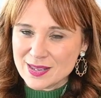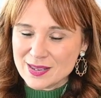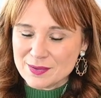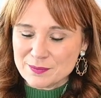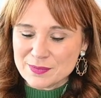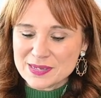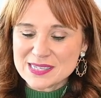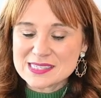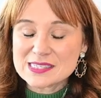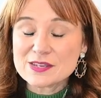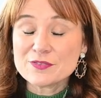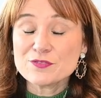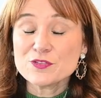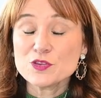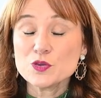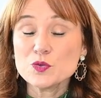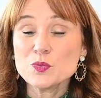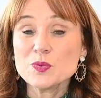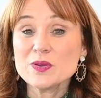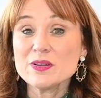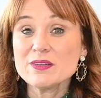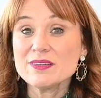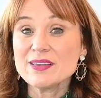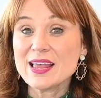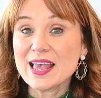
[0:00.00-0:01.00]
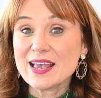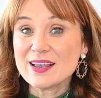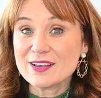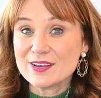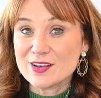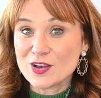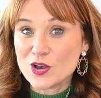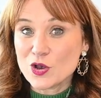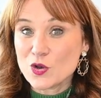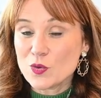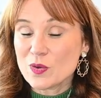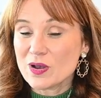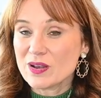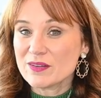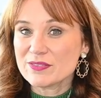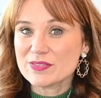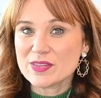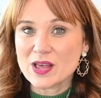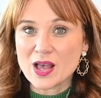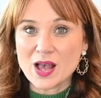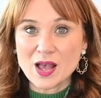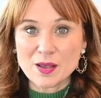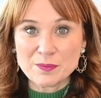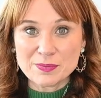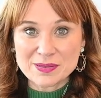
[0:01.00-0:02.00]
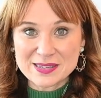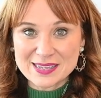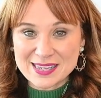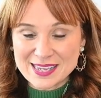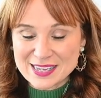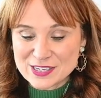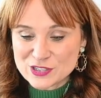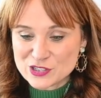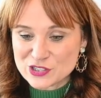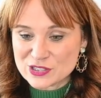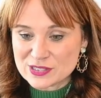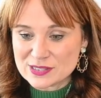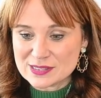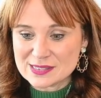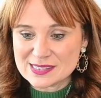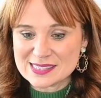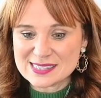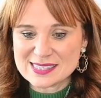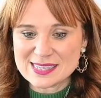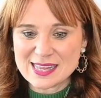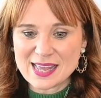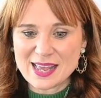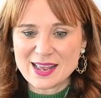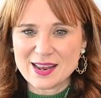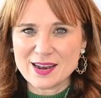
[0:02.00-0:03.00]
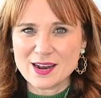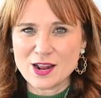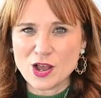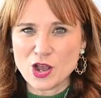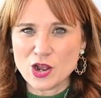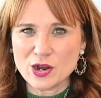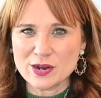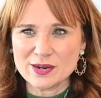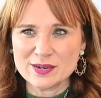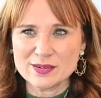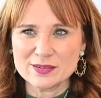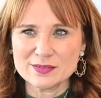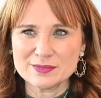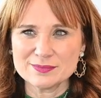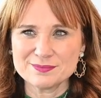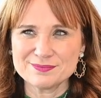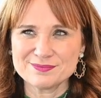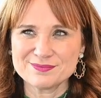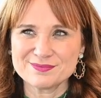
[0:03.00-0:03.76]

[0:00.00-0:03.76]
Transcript: Because if you will let go of the obligations that are